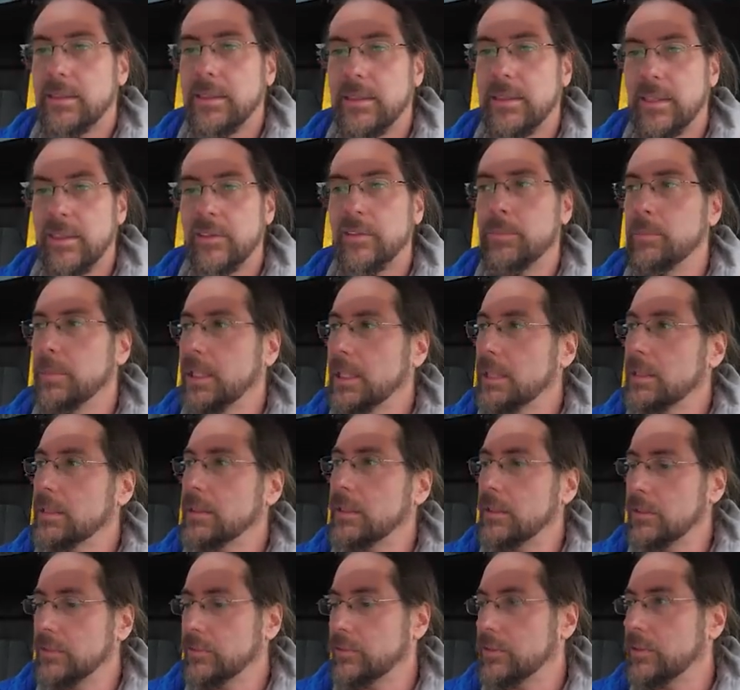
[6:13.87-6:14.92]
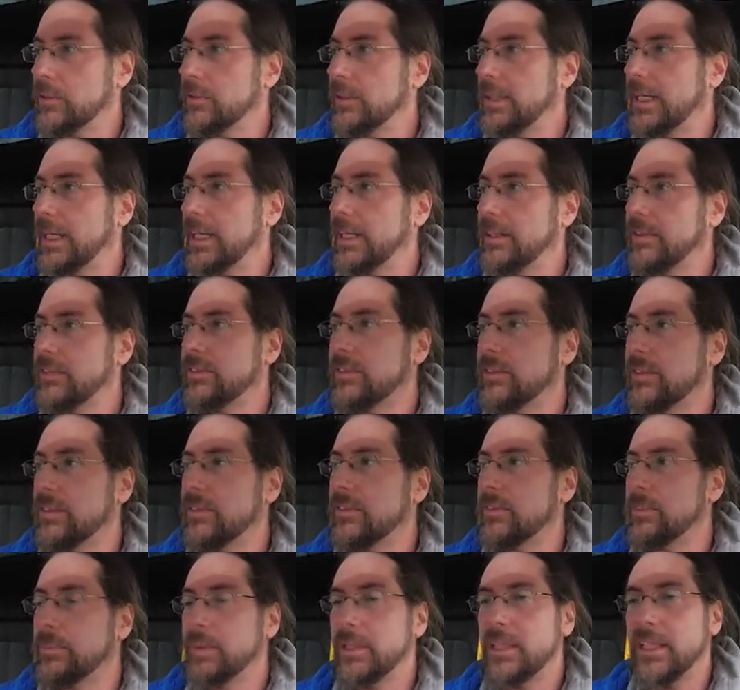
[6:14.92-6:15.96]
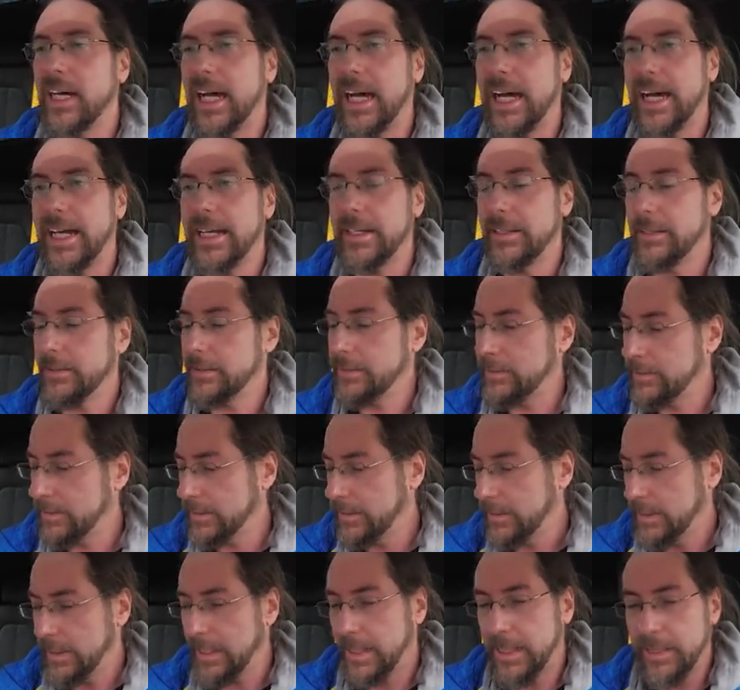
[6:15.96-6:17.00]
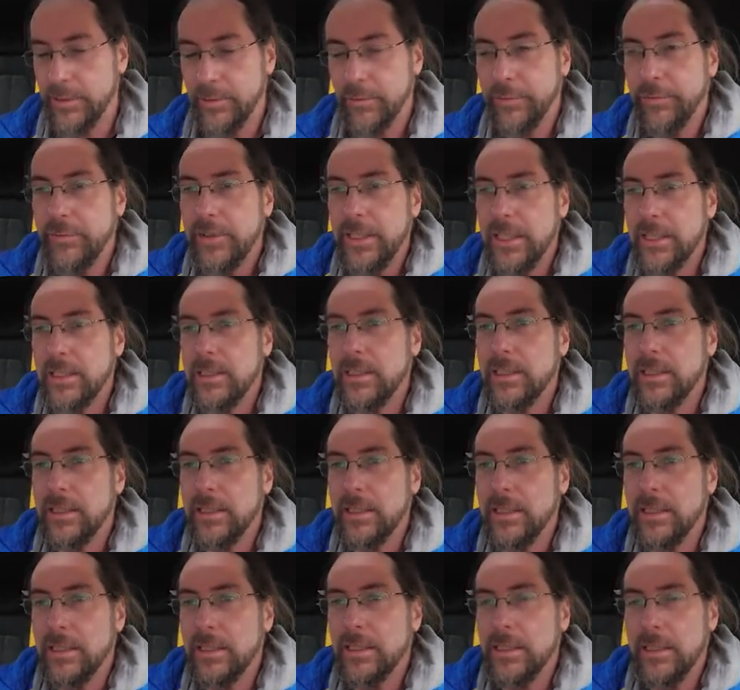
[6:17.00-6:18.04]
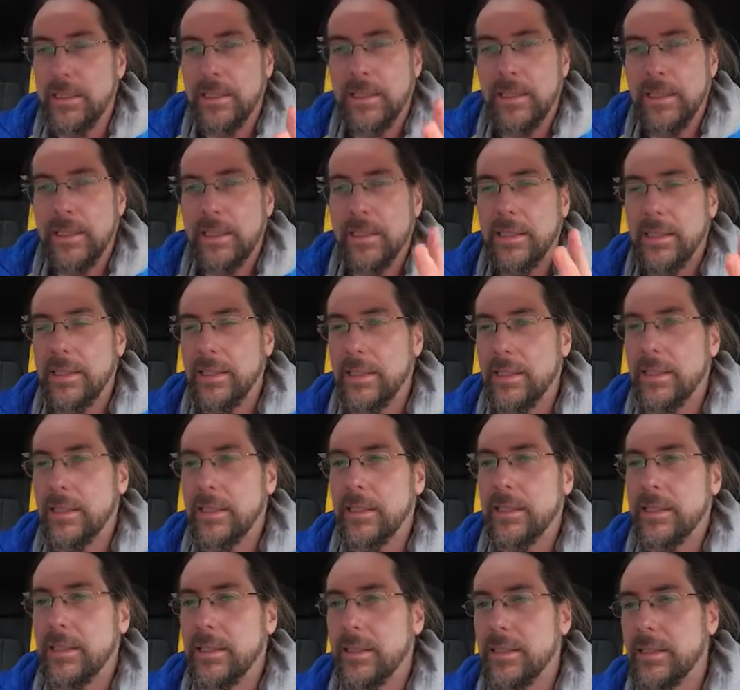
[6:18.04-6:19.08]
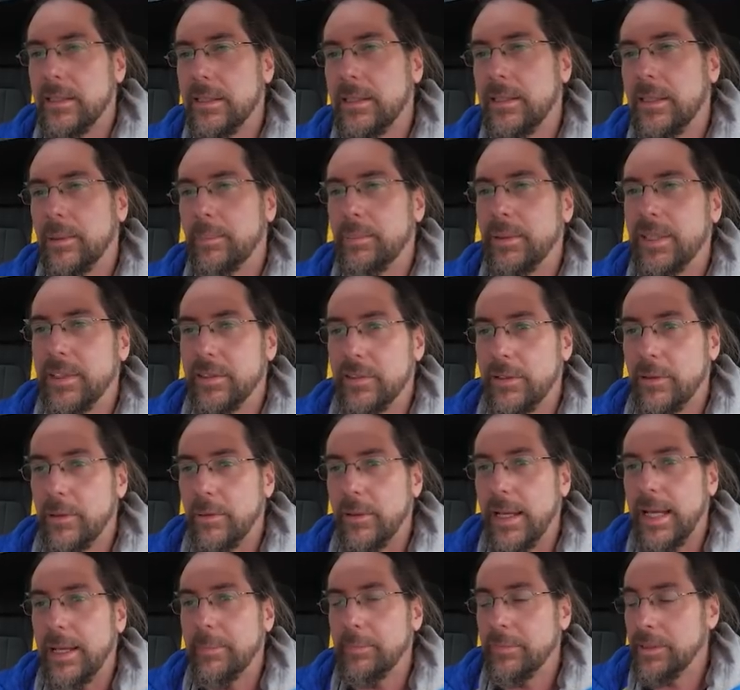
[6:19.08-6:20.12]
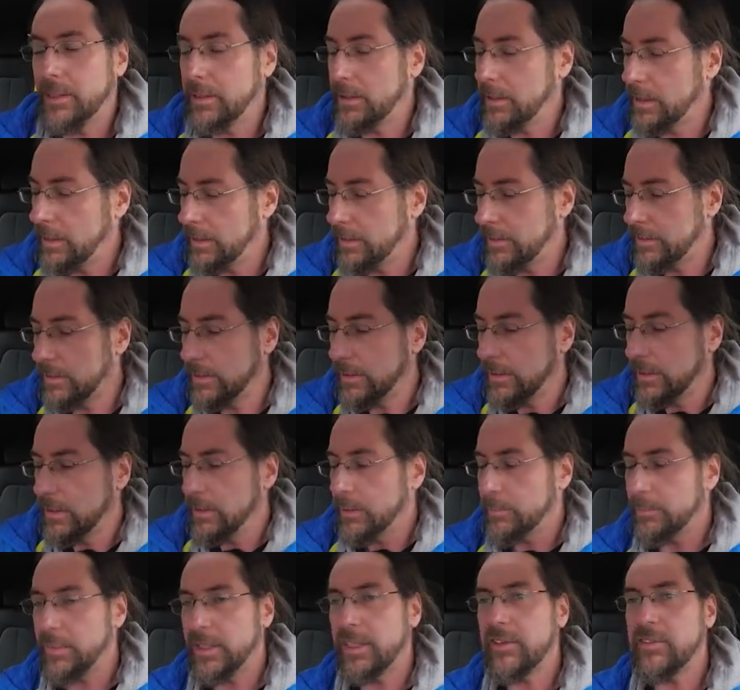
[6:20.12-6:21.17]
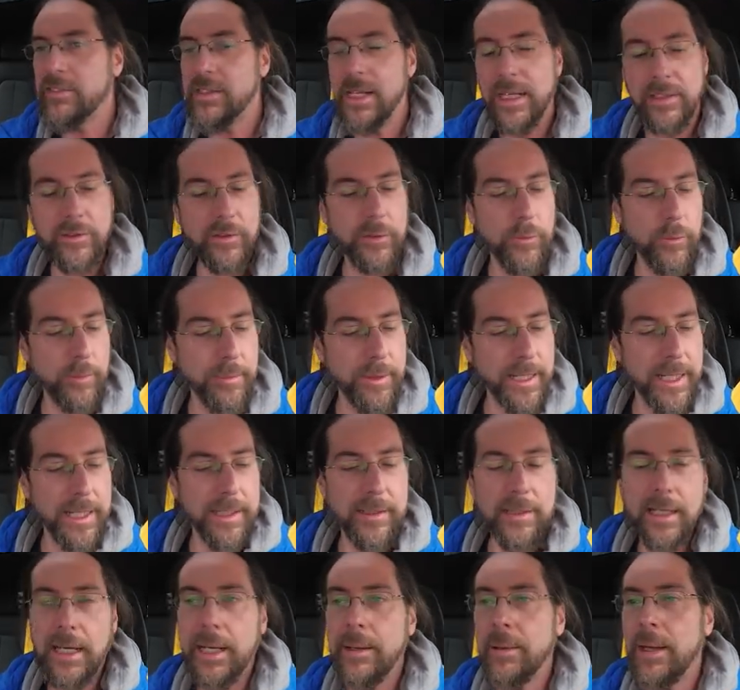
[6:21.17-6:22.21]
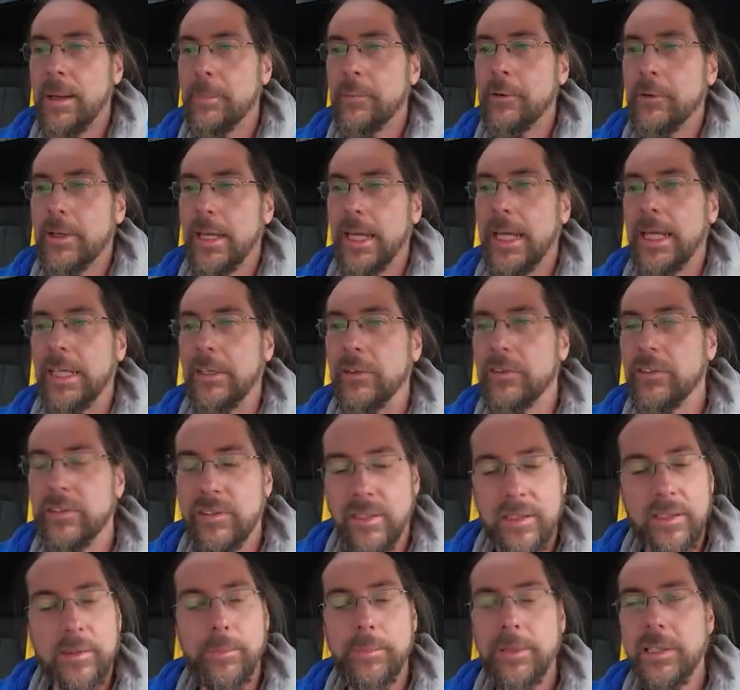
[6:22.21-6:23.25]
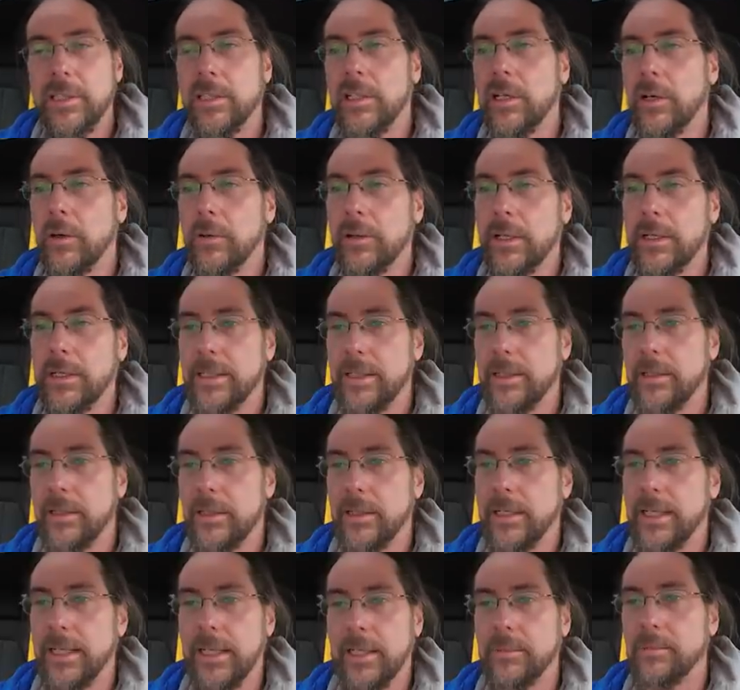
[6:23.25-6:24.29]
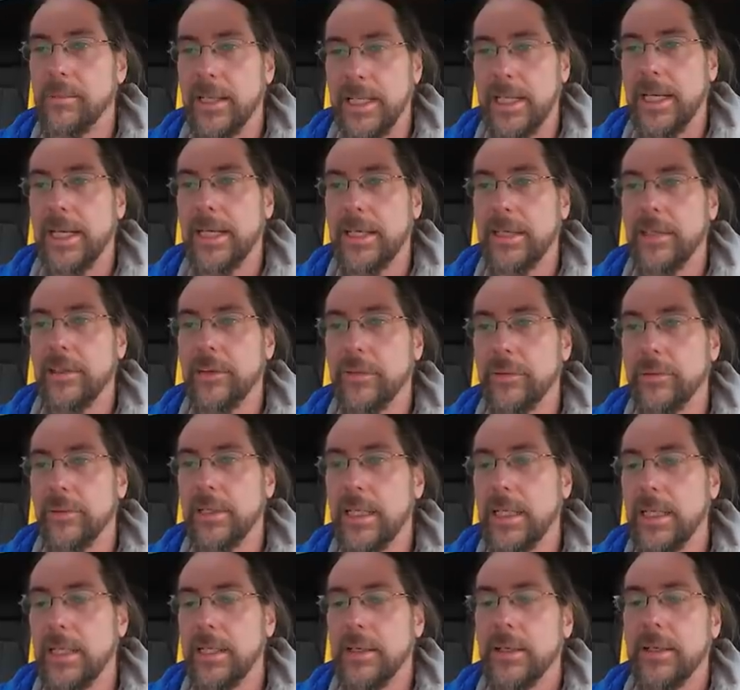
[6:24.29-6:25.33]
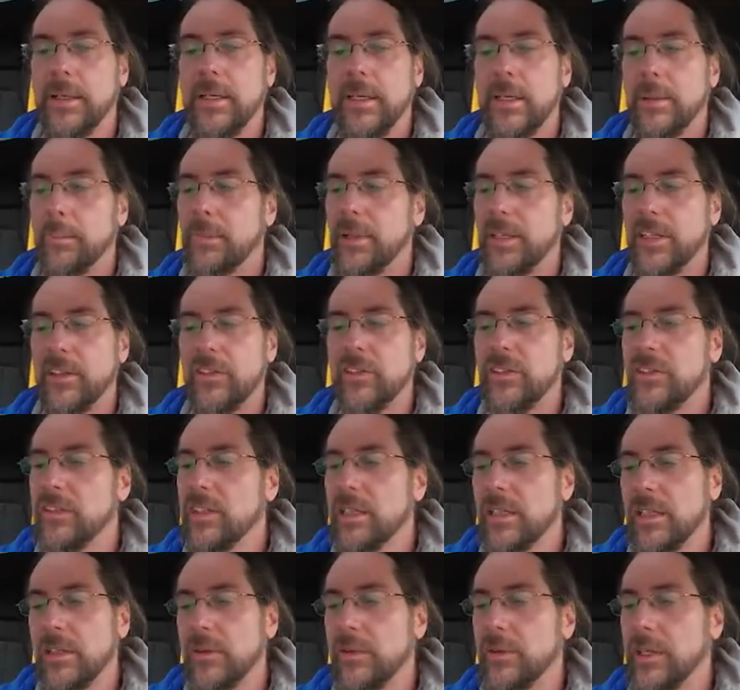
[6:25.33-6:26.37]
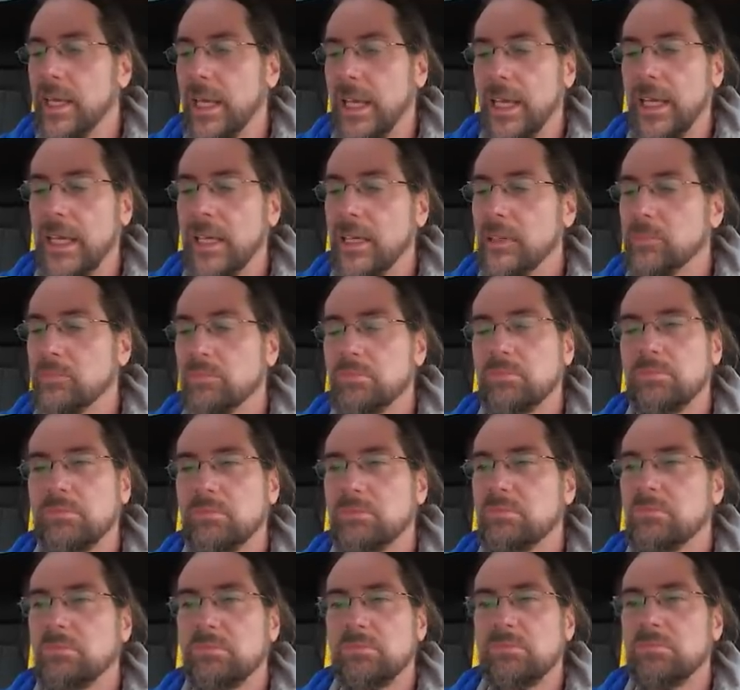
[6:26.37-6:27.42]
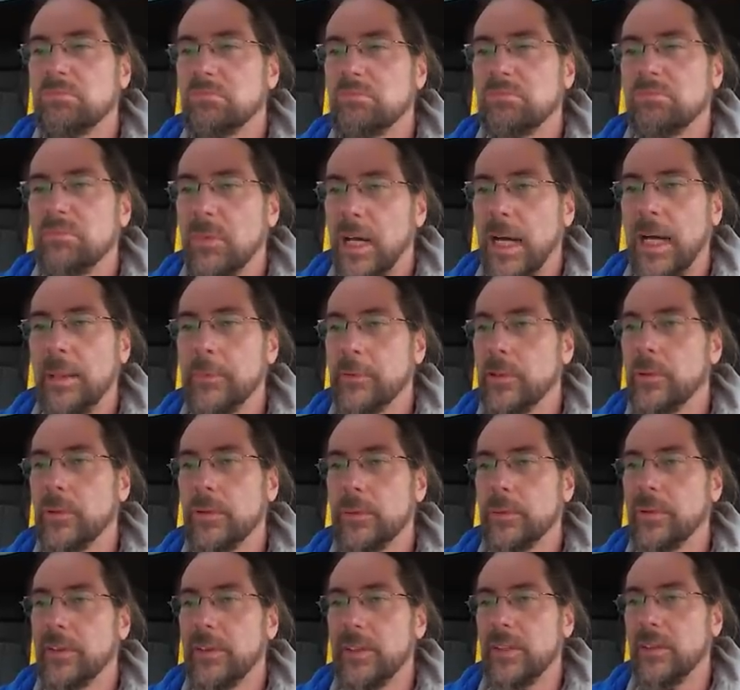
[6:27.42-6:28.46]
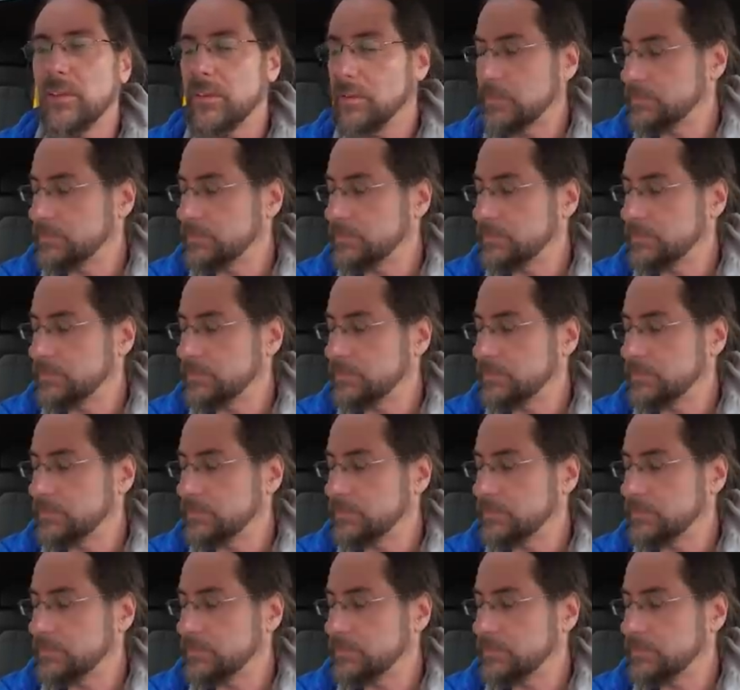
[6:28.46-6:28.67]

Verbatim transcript: This middle console, yes, it's a bit higher, and you feel a bit cramped in here, but it's not too bad. I'm okay. You sit a bit lower than like in my ID.3, but it's still okay. I'm cool with it.